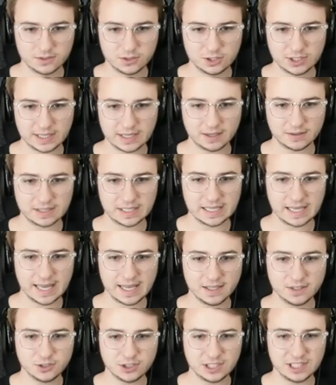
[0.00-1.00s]
Check out the
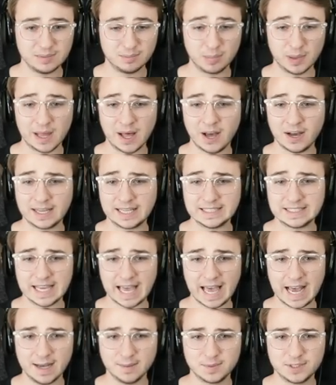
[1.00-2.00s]
engine. Block is
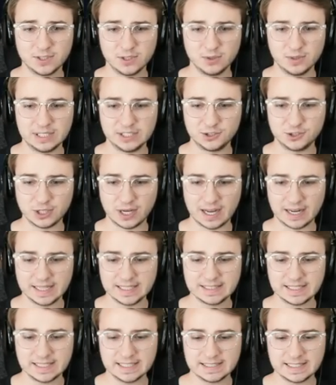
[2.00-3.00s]
absolutely shot.
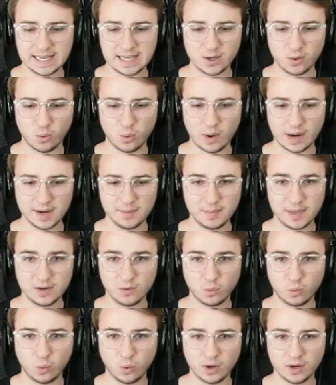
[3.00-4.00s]
It's going to take quite a
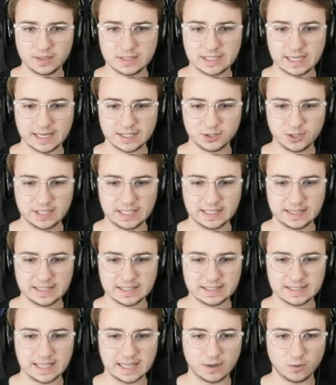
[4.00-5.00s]
bit of work to actually get
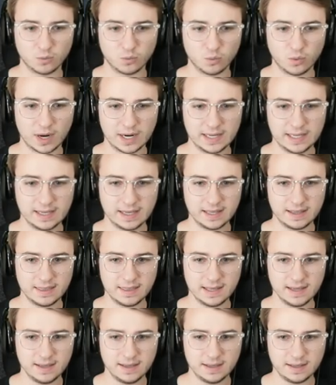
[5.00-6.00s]
this thing running, I
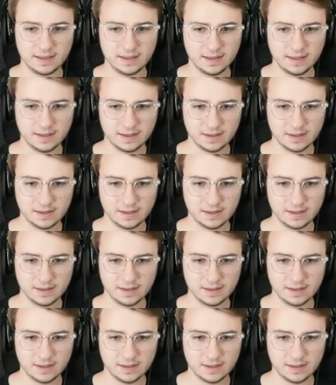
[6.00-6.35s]
think.